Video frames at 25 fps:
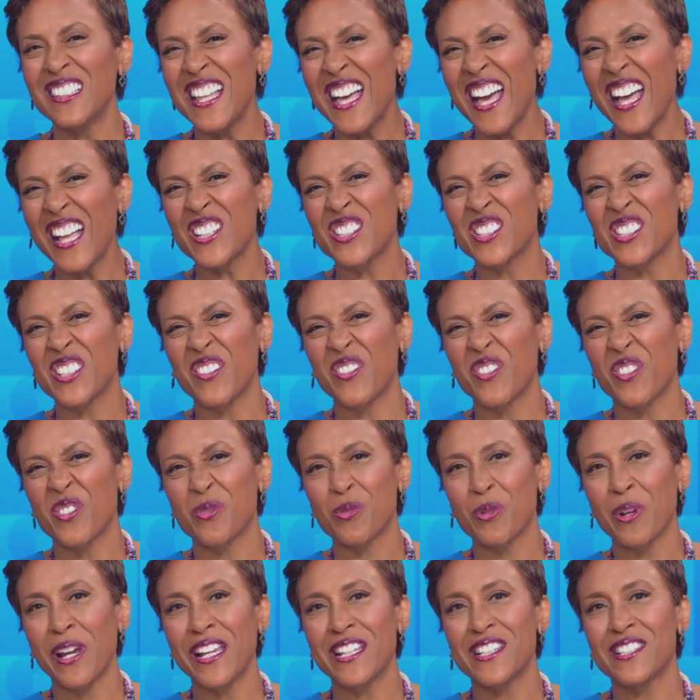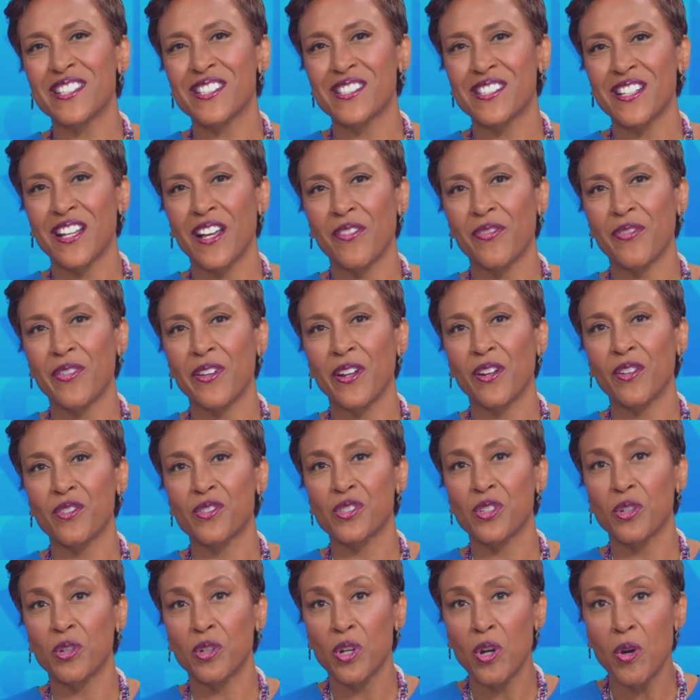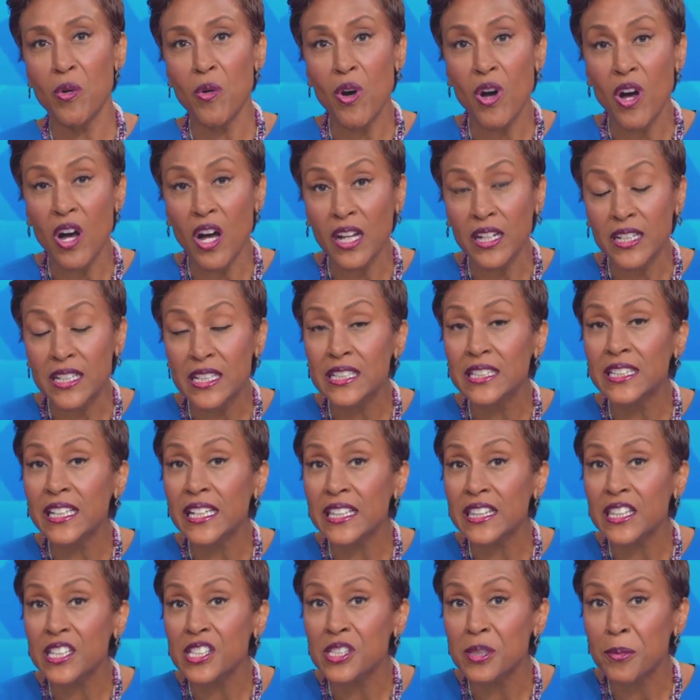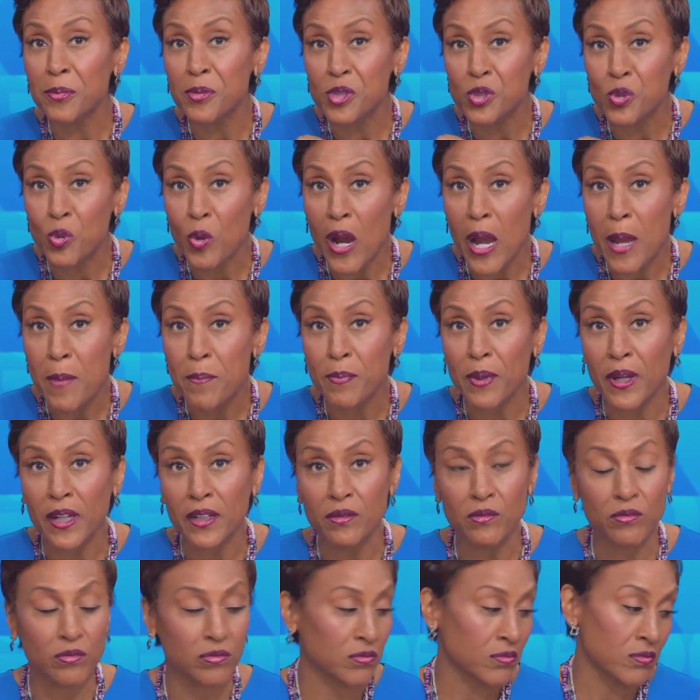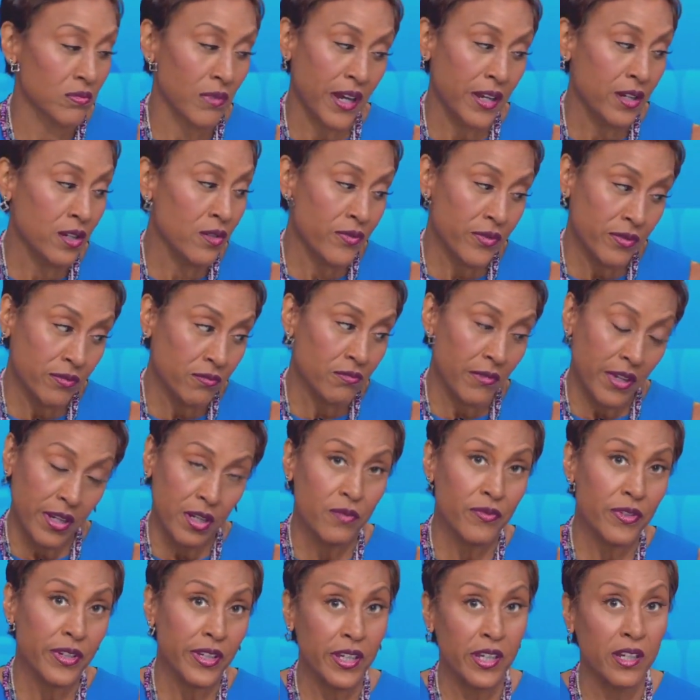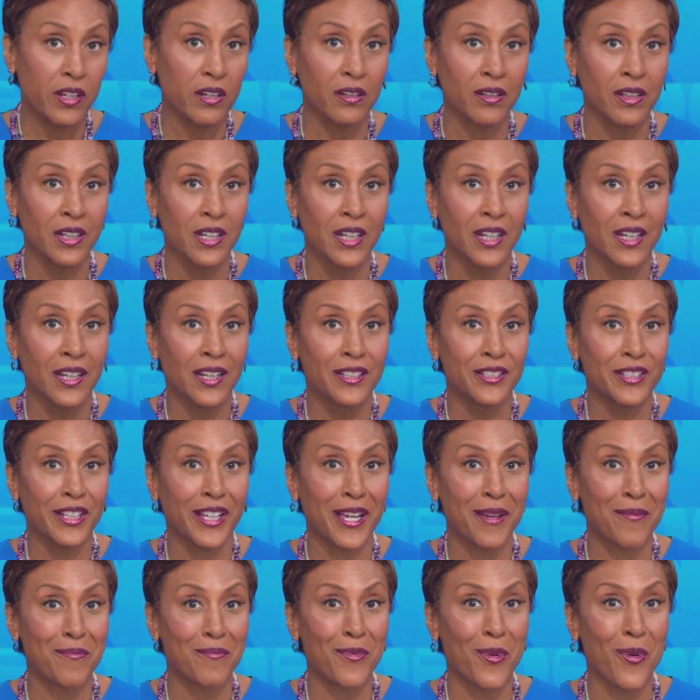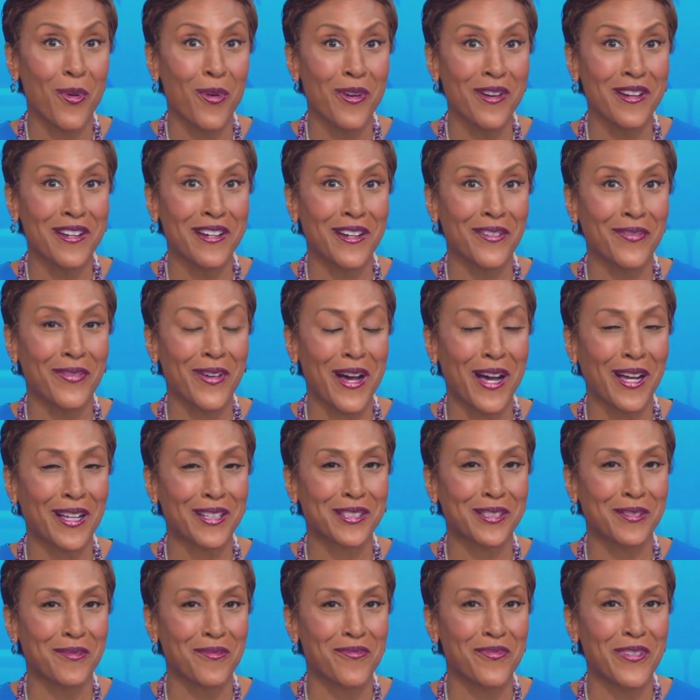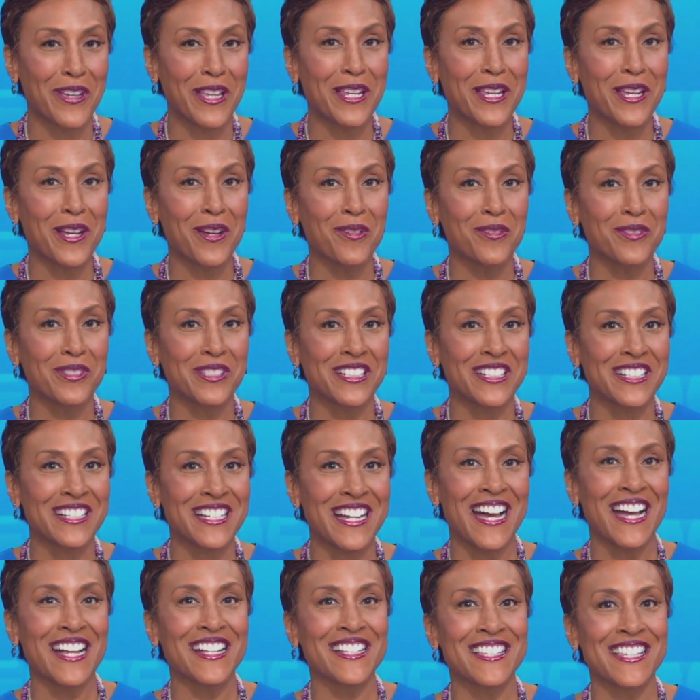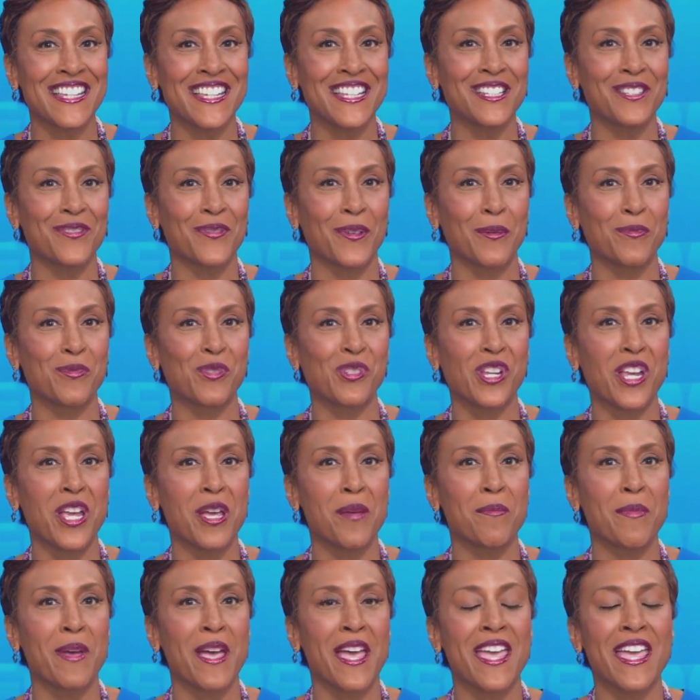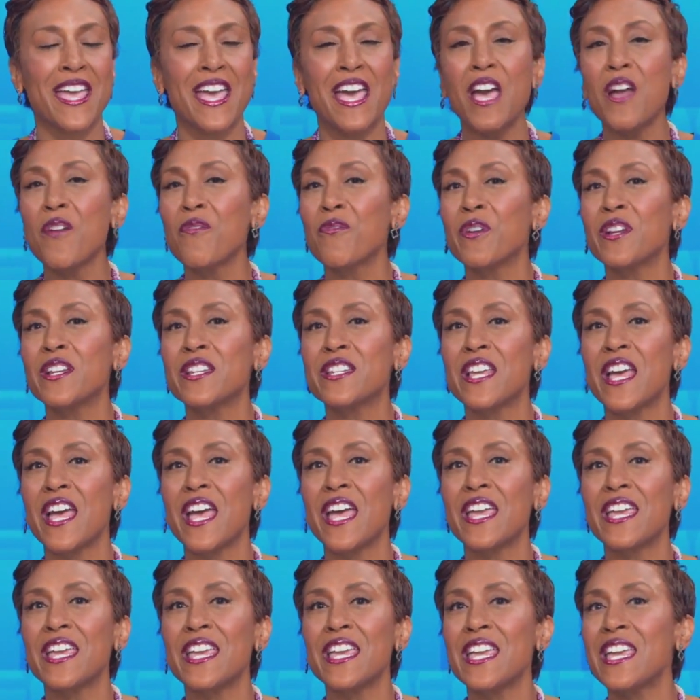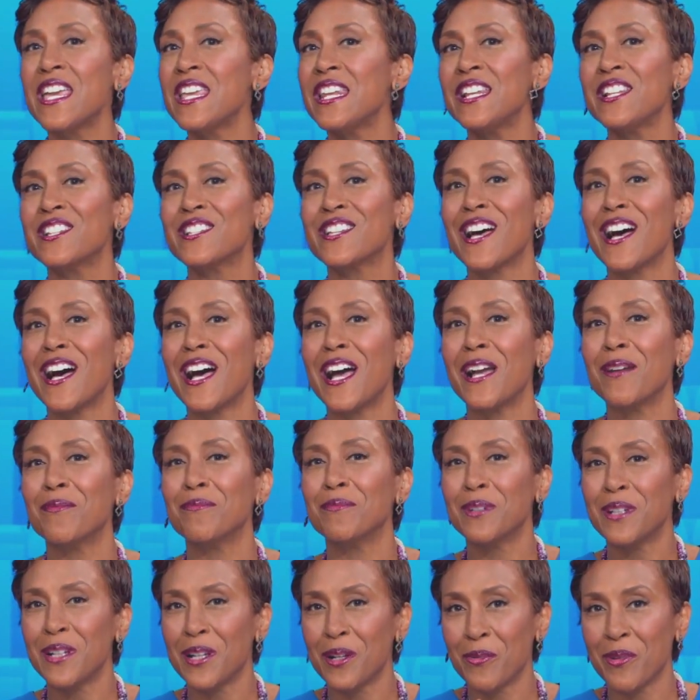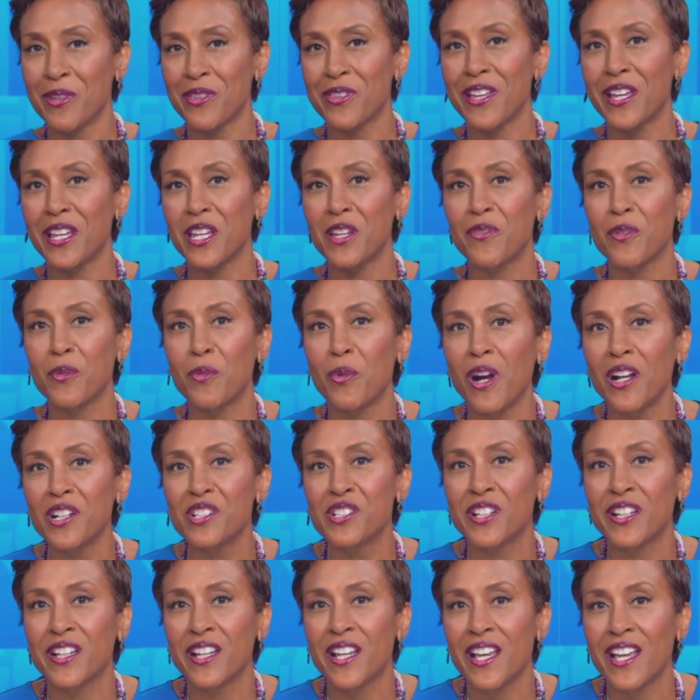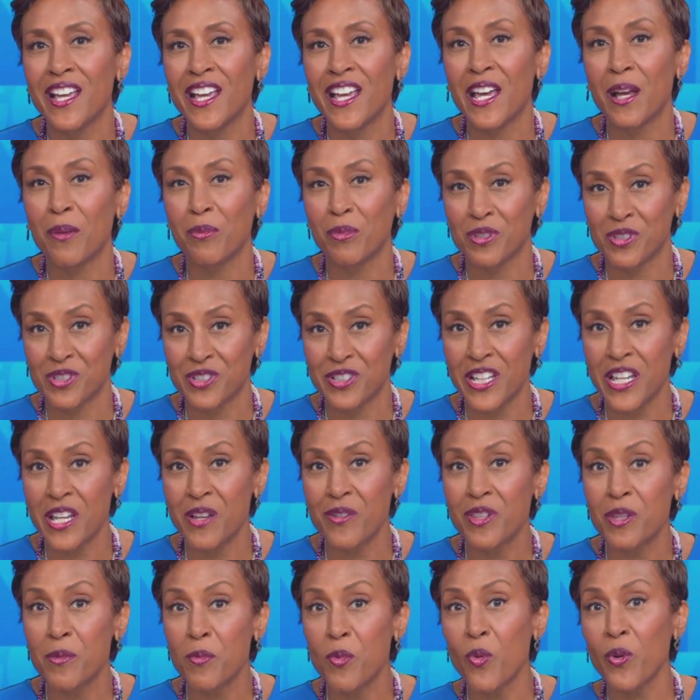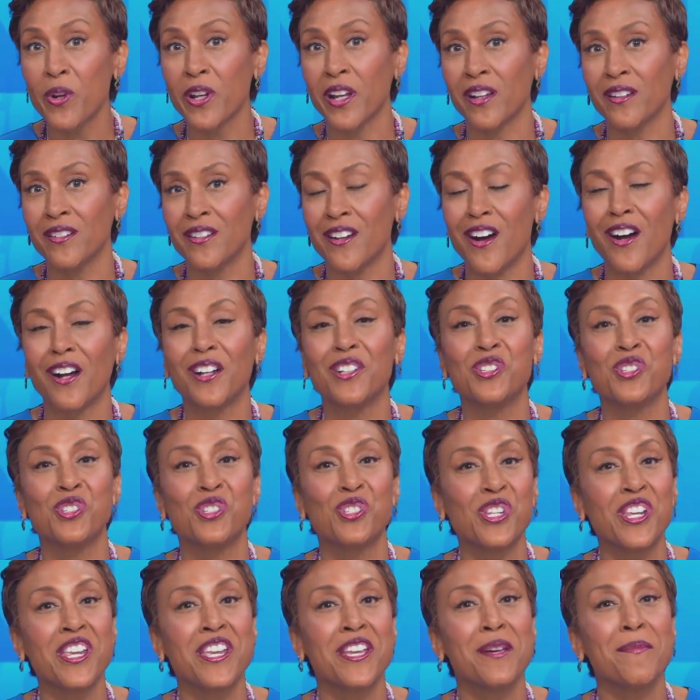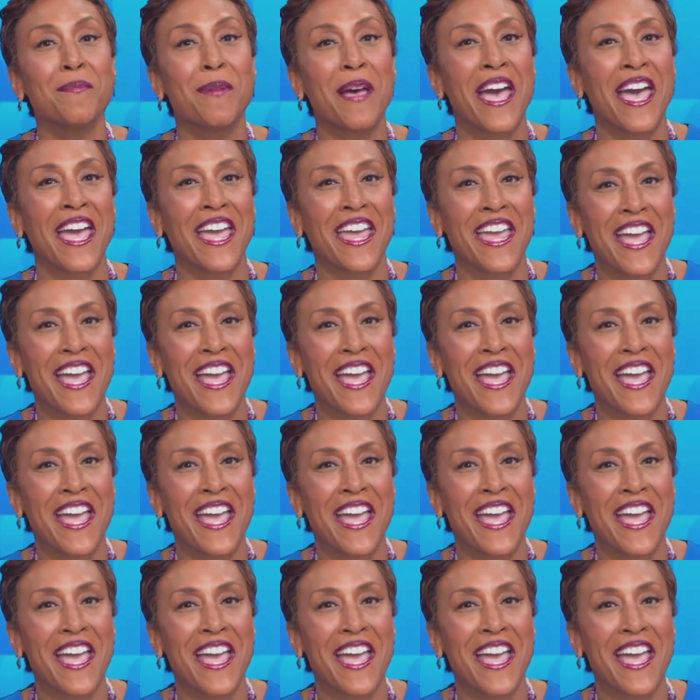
Lots of great stuff here. So go on, click the subscribe button right over, right over here to get more of awesome videos and content from GMA every day, anytime. We thank you for watching, and we'll see you in the morning on GMA.